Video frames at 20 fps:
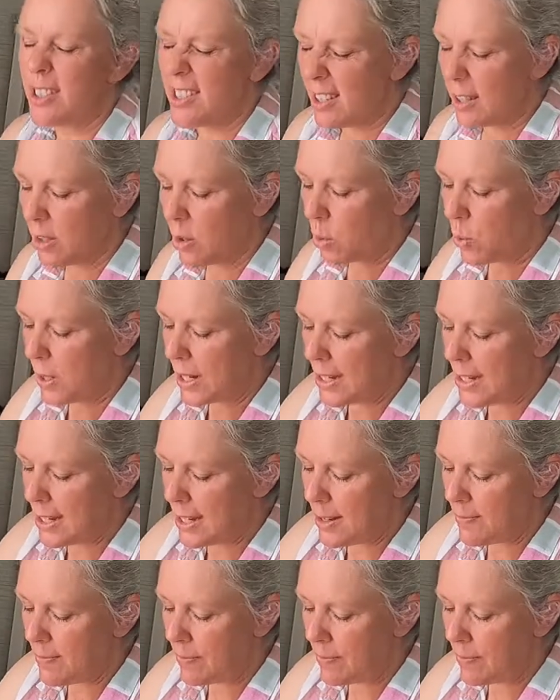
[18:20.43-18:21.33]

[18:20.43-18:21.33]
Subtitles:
It's a little windy.